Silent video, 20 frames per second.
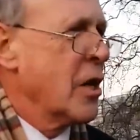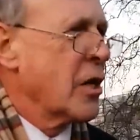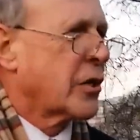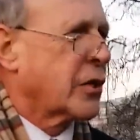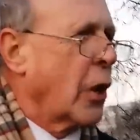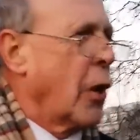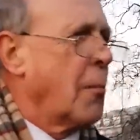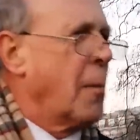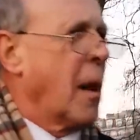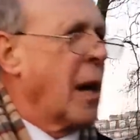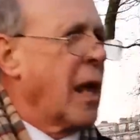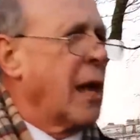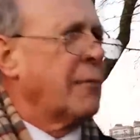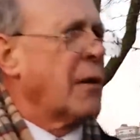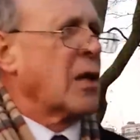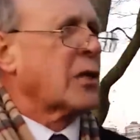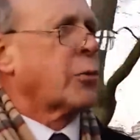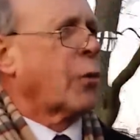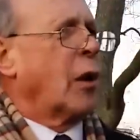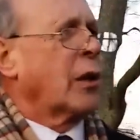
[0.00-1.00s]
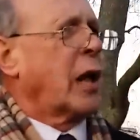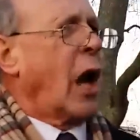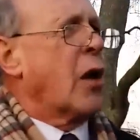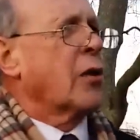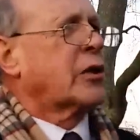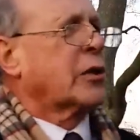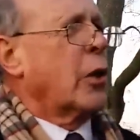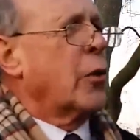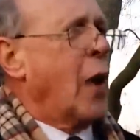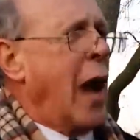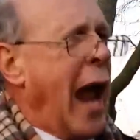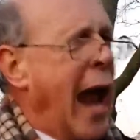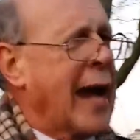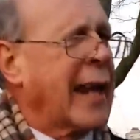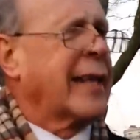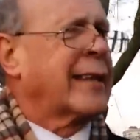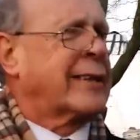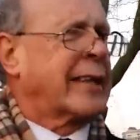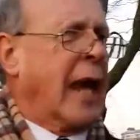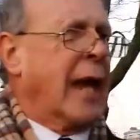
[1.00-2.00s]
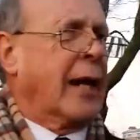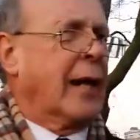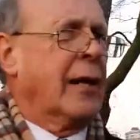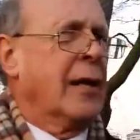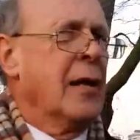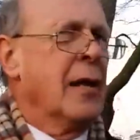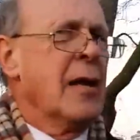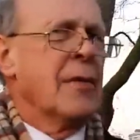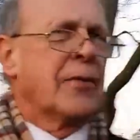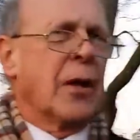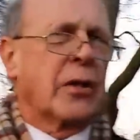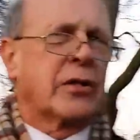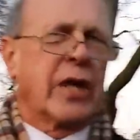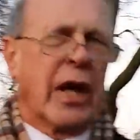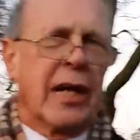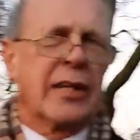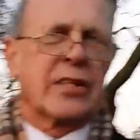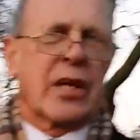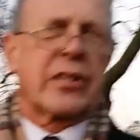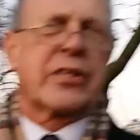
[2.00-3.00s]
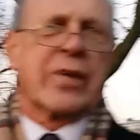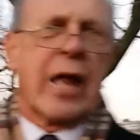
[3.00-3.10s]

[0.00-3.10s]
True believers will go through anything for Jesus'